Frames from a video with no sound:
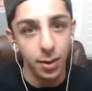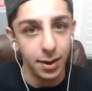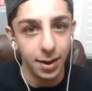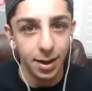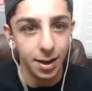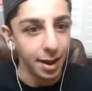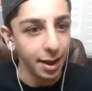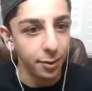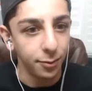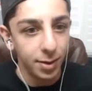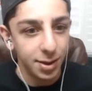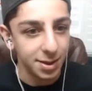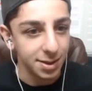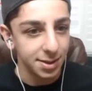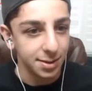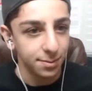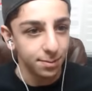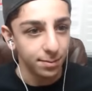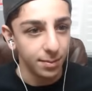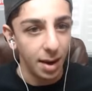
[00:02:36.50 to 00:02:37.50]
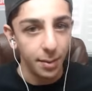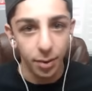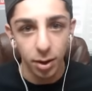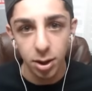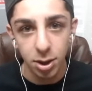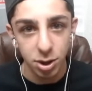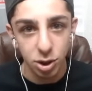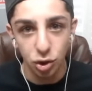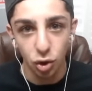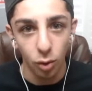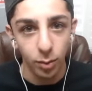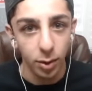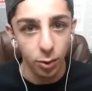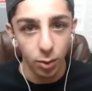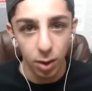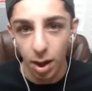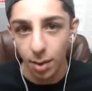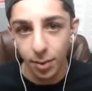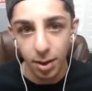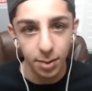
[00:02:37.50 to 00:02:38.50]
with it. Like we just, my brother just told me
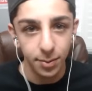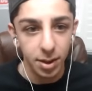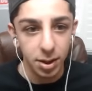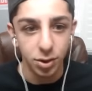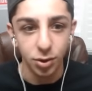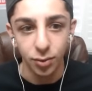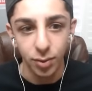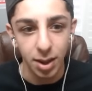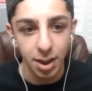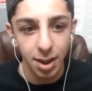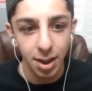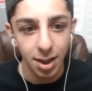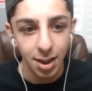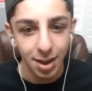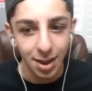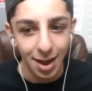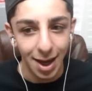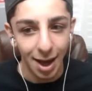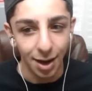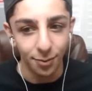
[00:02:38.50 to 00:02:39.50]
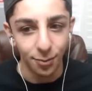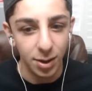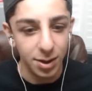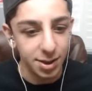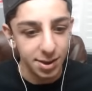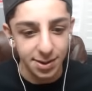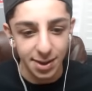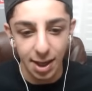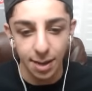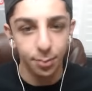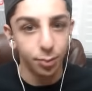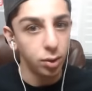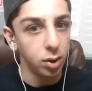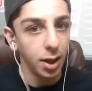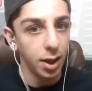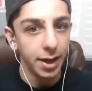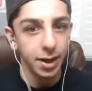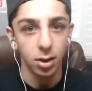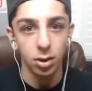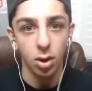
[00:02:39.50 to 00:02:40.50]
what I'm gonna be doing, and we just like
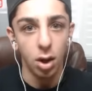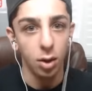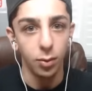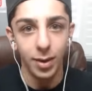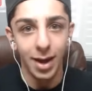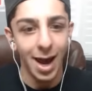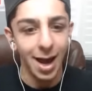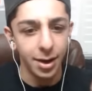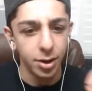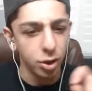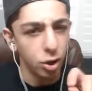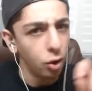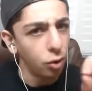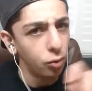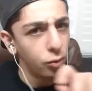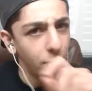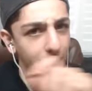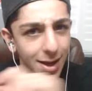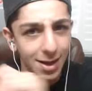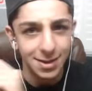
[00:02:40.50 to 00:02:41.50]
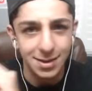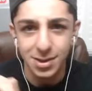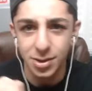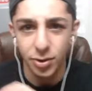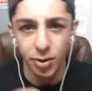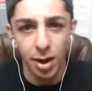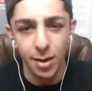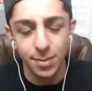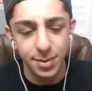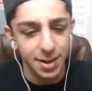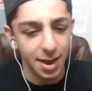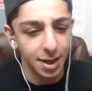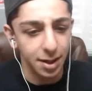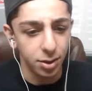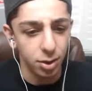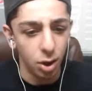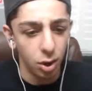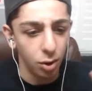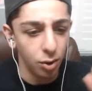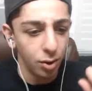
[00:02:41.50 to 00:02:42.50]
played along. We had no written scripts, like
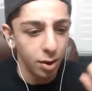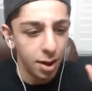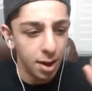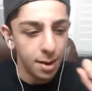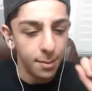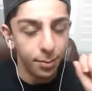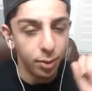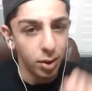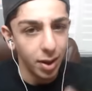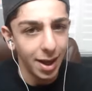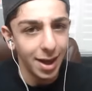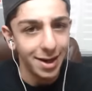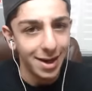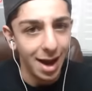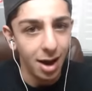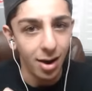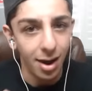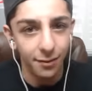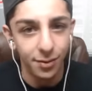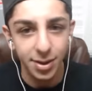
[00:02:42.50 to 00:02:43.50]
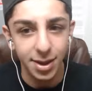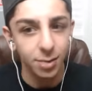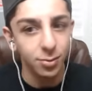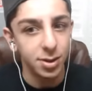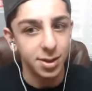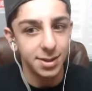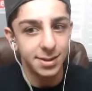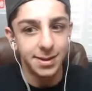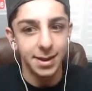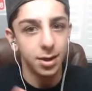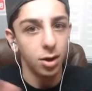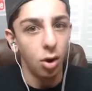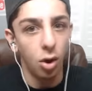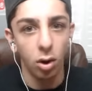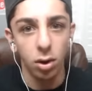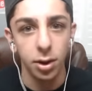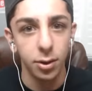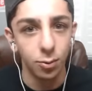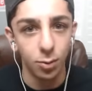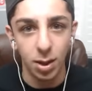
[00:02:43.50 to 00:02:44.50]
no planned out everything. We just did it
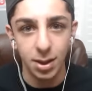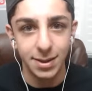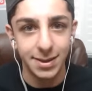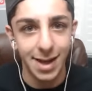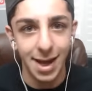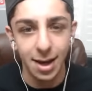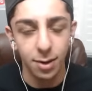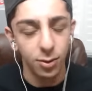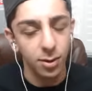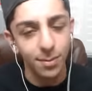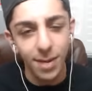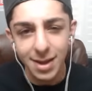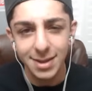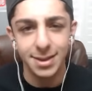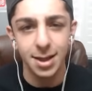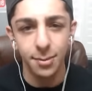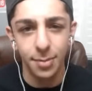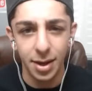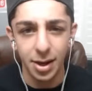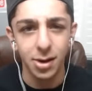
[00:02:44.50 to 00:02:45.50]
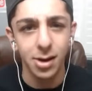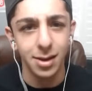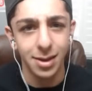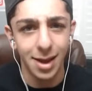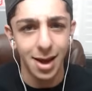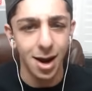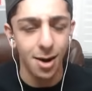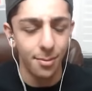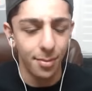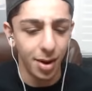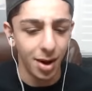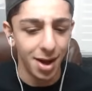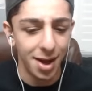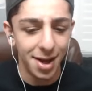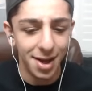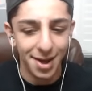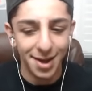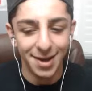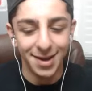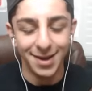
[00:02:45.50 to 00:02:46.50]
all in one take. We mess up here and there, but
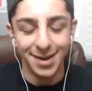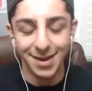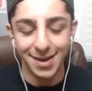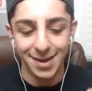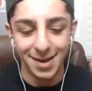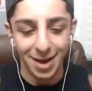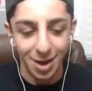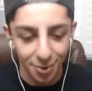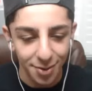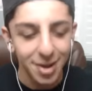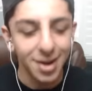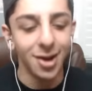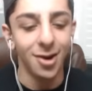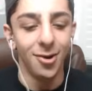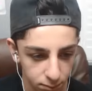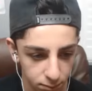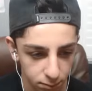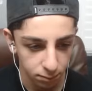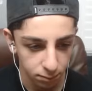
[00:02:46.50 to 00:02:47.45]
here we go.